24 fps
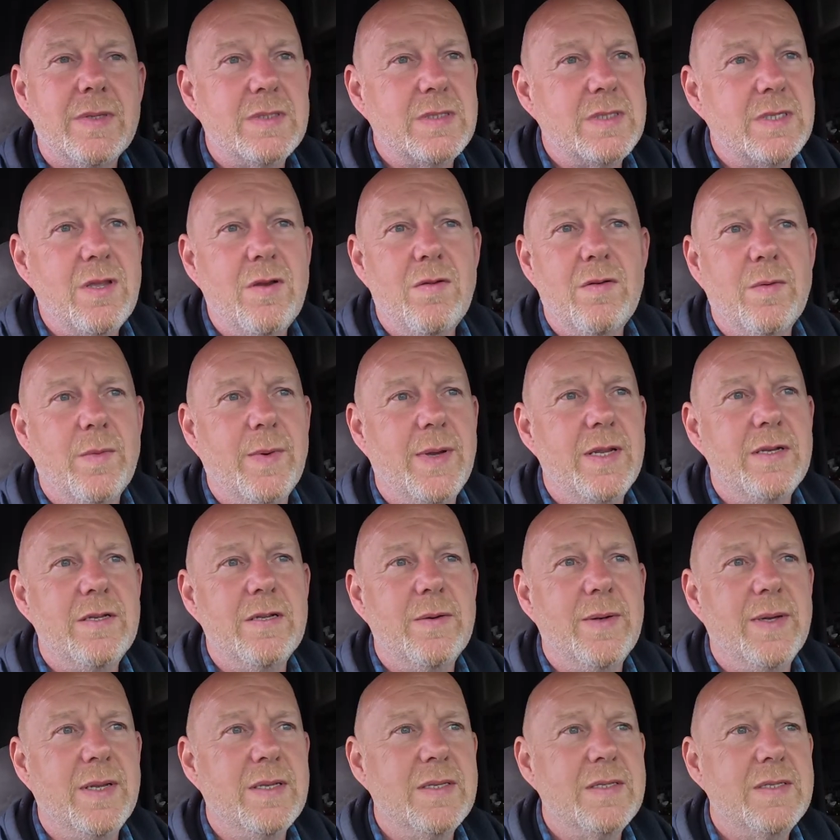It's the only way to
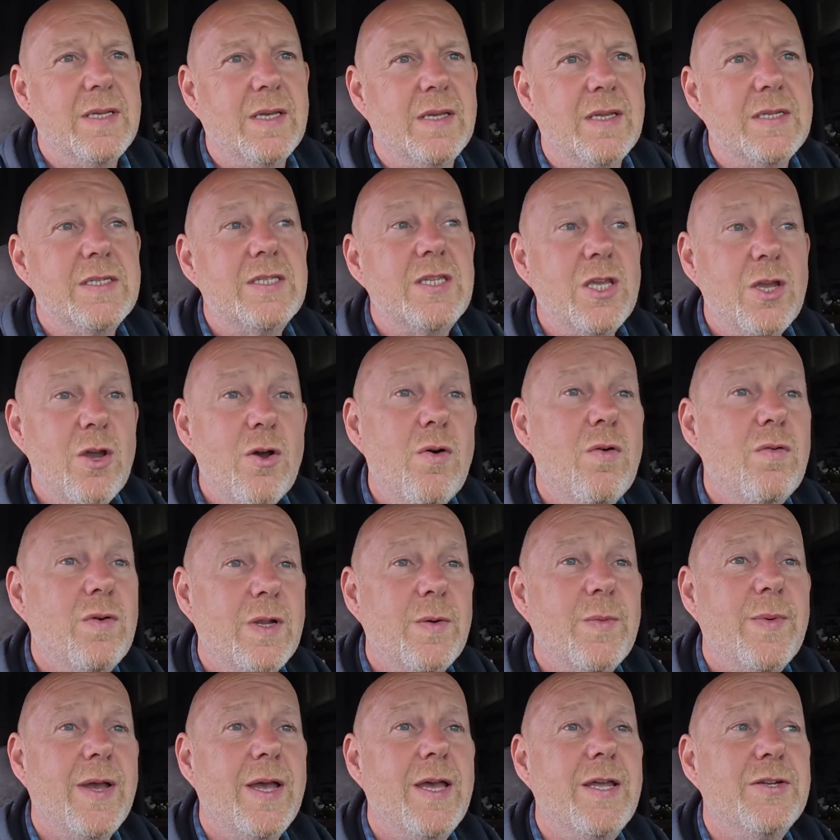do it, isn't it? It's the
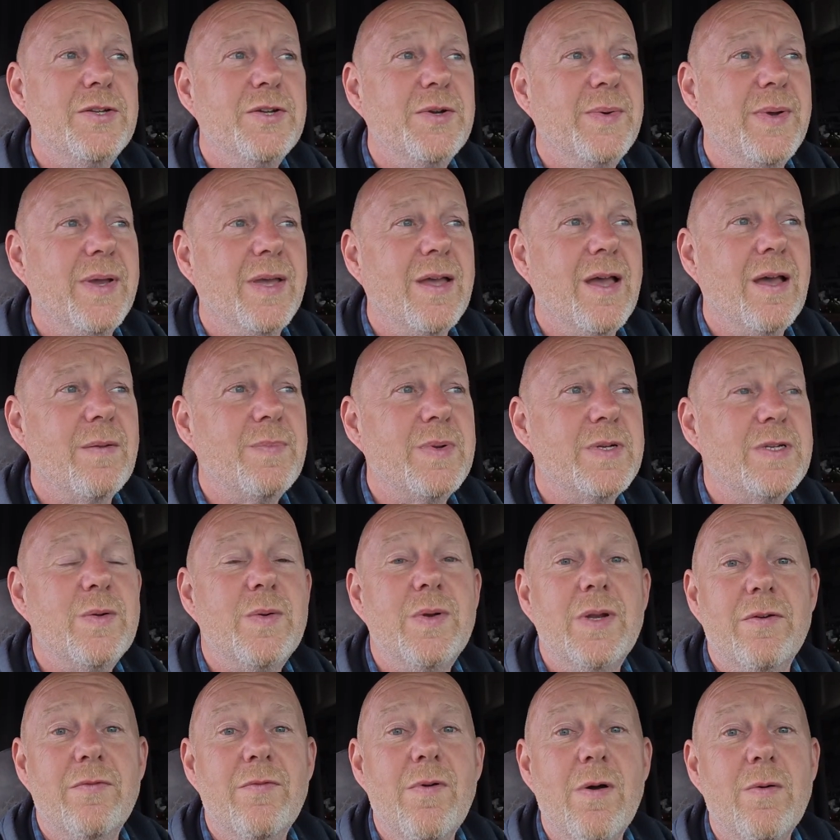only way to do it. I'd be
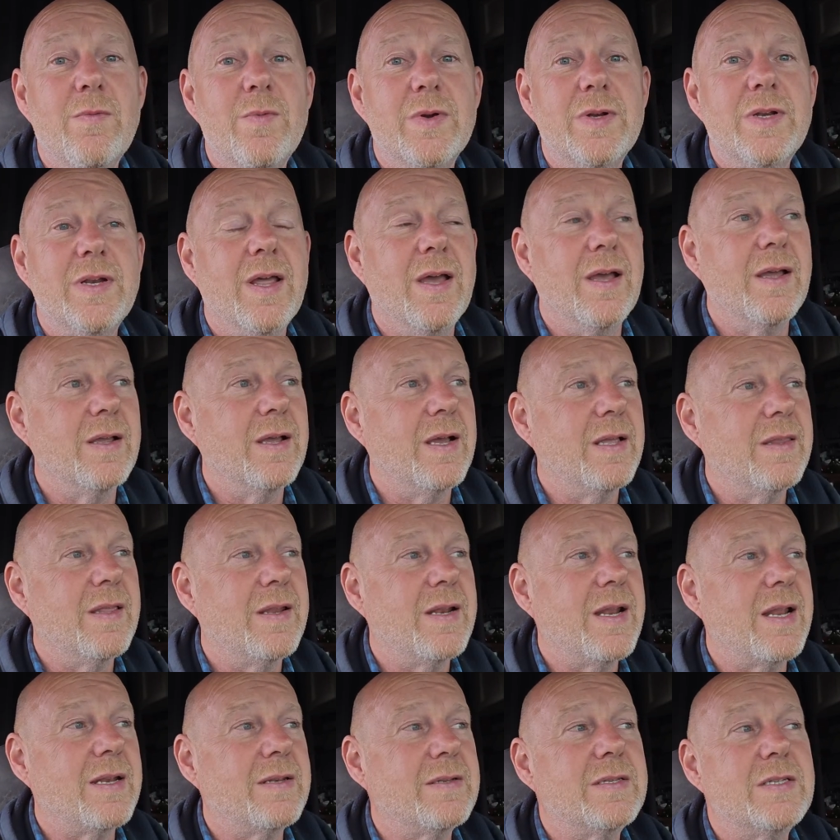doing it wrong, wouldn't I? And
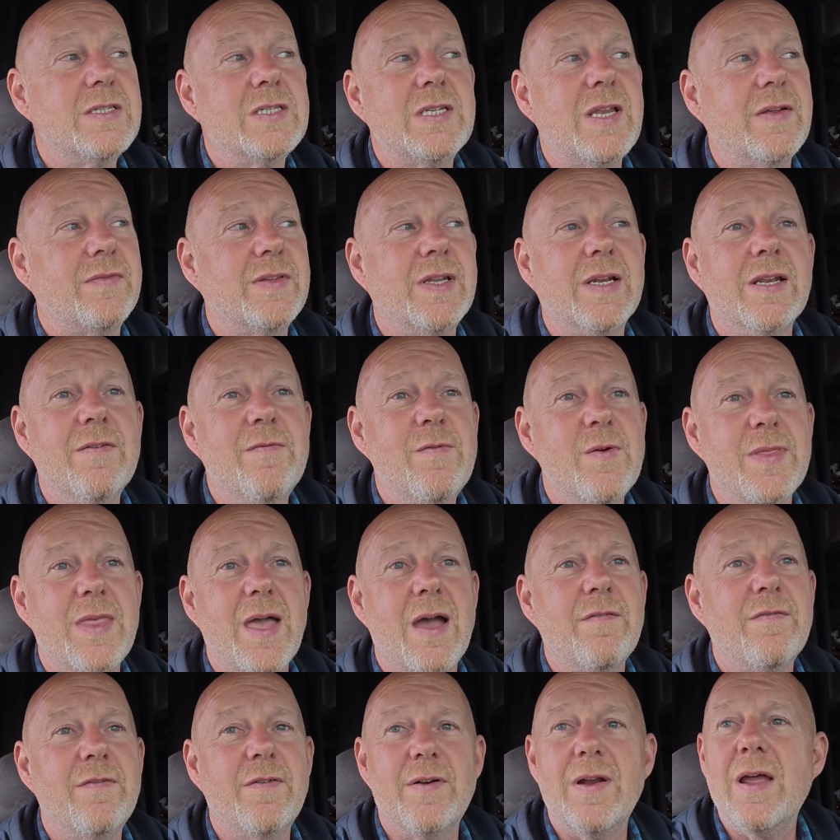then I'd just have to live with
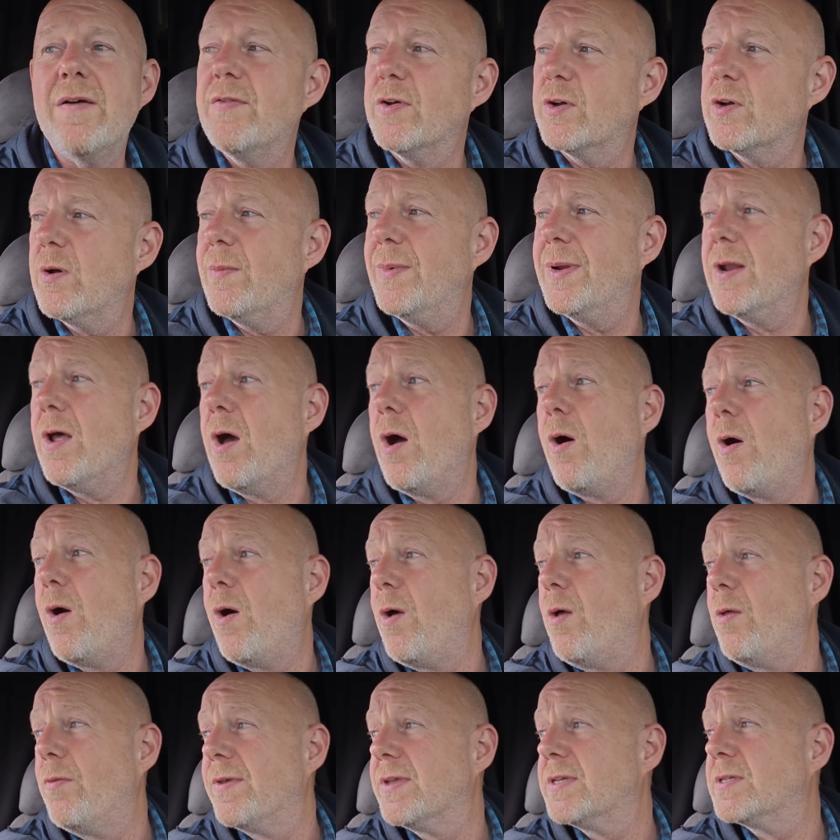that forever, coming
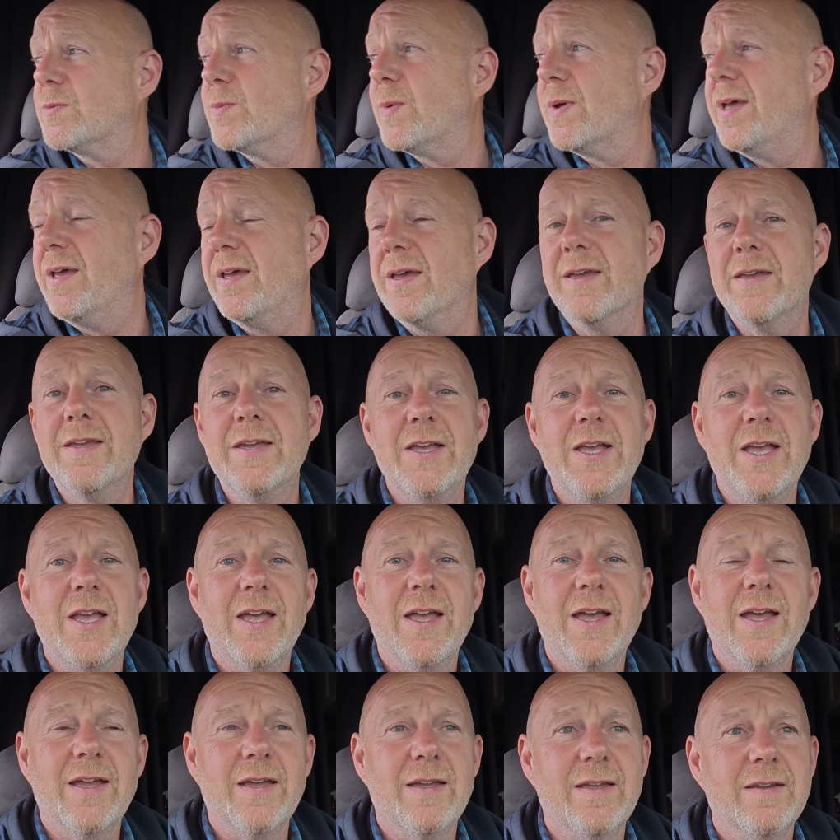all this way
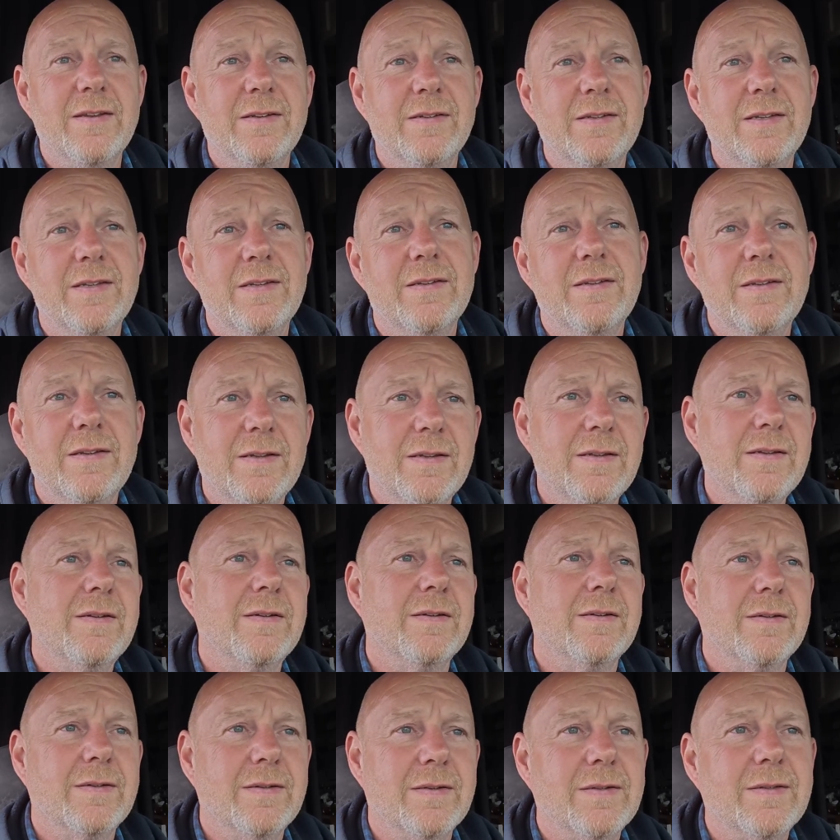and
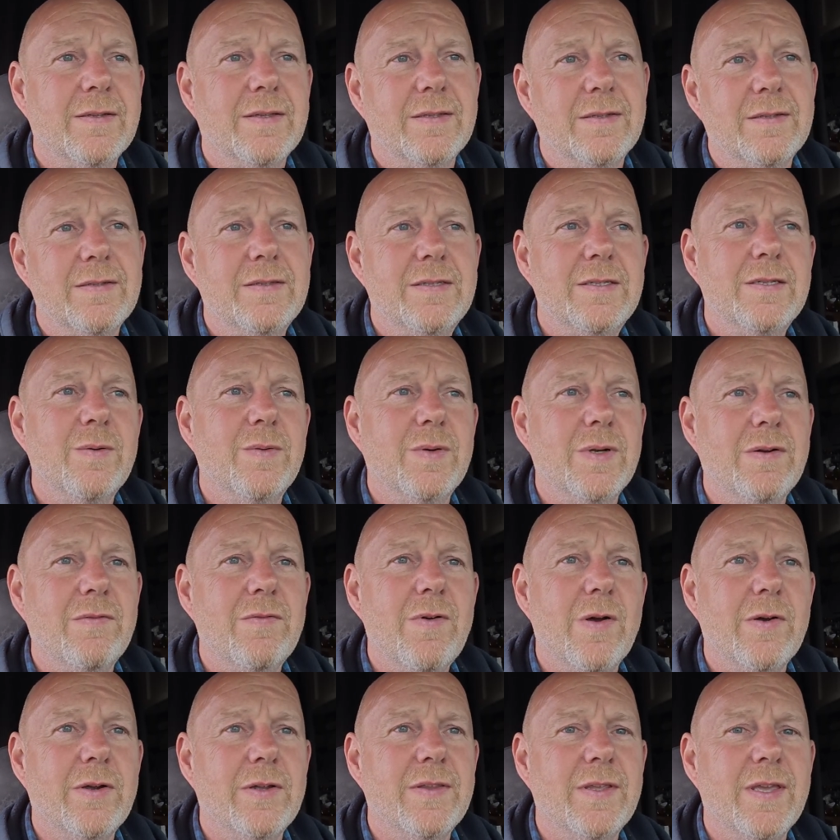doing it
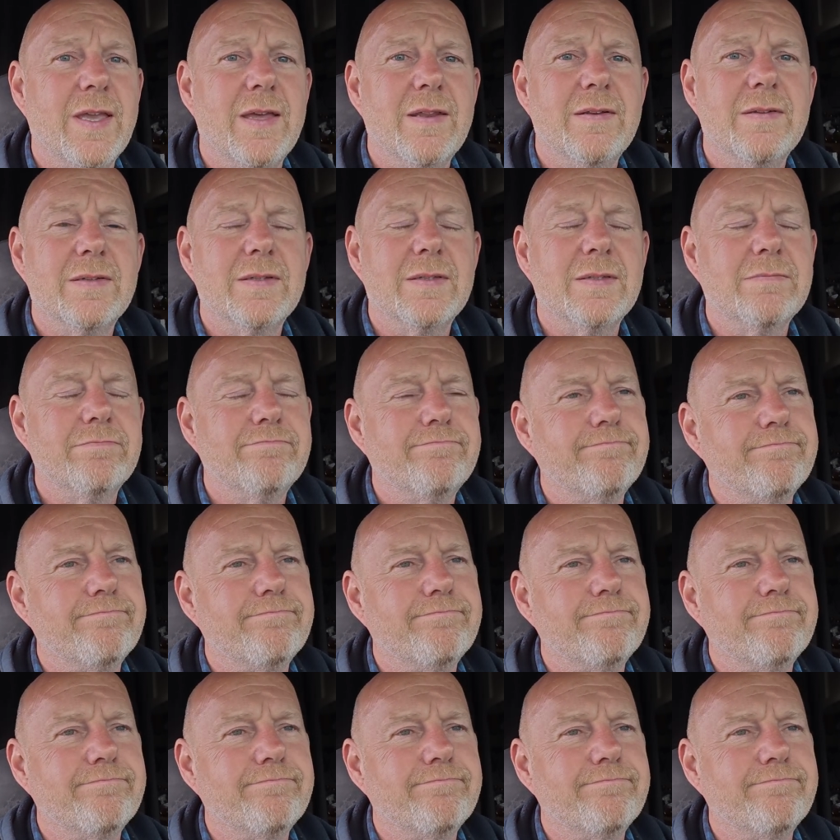wrong at the end.